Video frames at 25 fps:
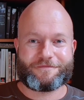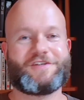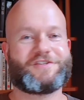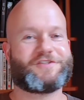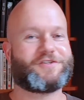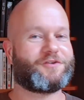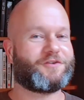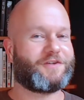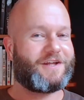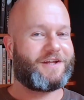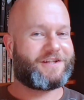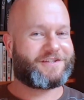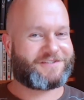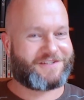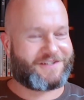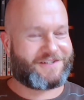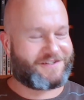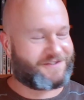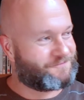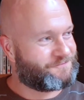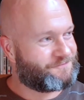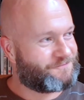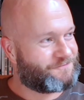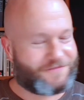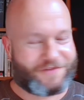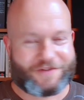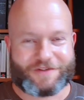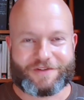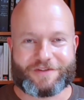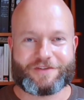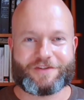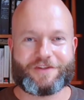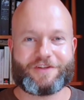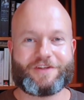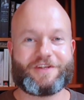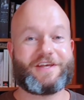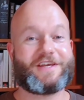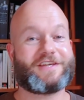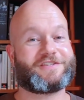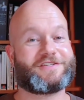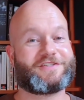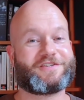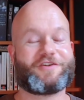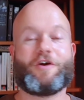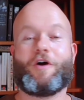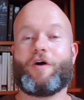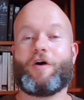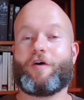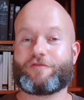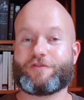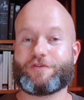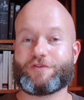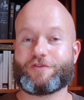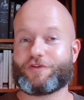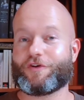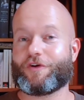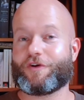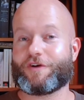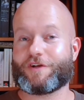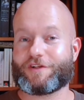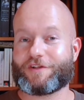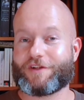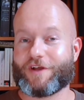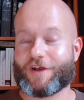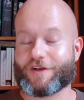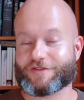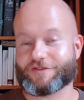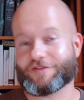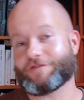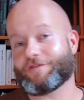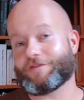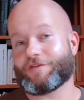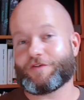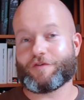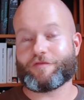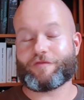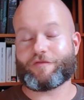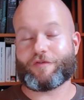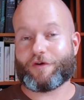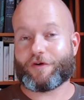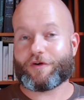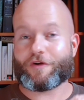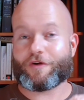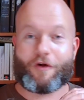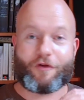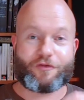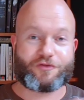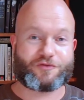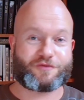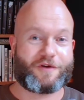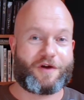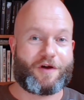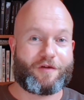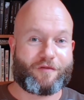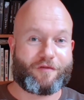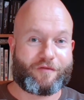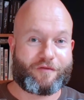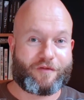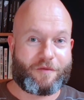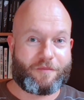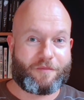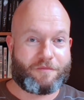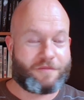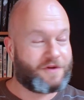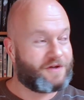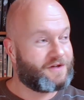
So that's it. The list of the Dirty Dozen. You've heard all 12 of them.